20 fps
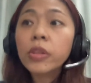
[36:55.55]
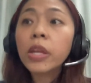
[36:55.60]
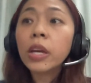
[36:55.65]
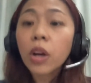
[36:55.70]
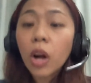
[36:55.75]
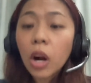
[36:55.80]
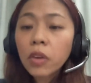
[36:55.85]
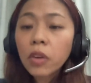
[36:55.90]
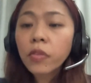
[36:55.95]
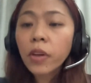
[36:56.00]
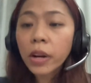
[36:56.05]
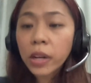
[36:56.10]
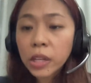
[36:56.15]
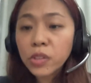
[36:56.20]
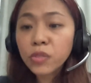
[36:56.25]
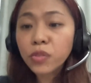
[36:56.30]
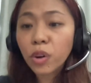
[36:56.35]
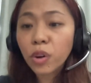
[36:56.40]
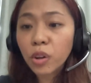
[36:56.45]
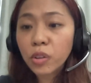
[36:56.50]
They are very
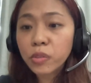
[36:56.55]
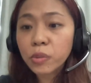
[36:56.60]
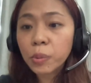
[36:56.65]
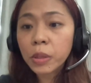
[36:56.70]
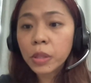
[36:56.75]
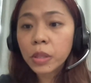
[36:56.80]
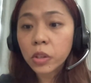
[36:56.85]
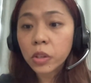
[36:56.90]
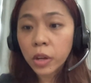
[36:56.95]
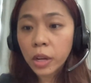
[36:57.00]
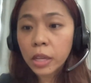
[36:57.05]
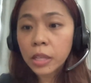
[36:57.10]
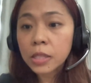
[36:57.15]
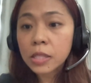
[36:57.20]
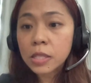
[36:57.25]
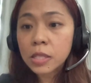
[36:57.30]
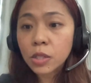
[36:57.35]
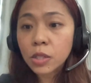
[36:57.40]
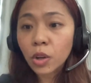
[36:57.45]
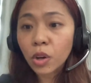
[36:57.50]
involved with
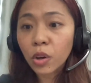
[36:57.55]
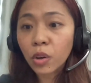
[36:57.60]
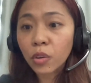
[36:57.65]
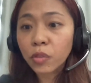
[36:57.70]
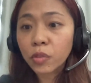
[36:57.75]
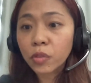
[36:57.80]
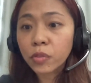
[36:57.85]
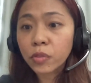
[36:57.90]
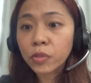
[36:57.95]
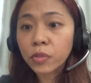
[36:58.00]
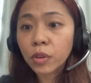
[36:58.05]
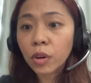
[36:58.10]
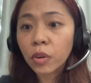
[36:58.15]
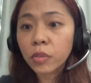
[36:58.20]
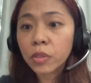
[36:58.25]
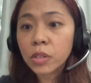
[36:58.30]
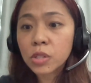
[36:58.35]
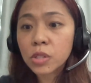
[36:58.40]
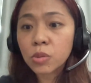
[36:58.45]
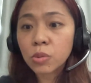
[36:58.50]
grades of
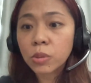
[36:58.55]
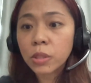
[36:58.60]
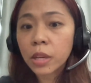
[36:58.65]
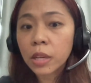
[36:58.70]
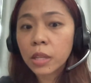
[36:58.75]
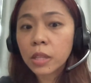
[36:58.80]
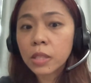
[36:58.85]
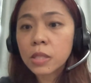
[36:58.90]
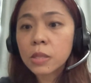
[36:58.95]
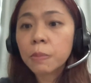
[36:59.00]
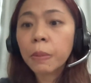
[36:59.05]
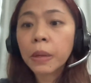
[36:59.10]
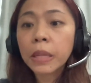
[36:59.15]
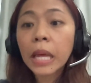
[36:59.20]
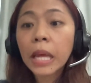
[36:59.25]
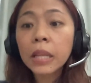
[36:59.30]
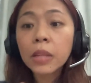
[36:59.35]
the students, but